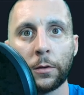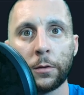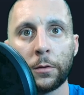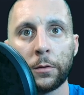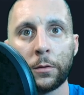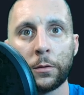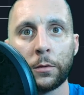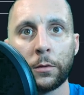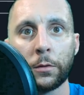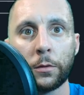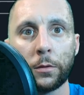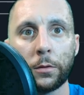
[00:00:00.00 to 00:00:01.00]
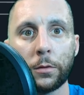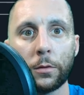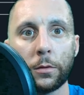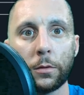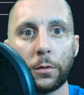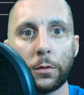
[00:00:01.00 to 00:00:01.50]

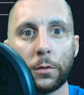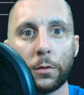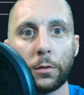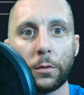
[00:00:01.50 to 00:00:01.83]
(silence)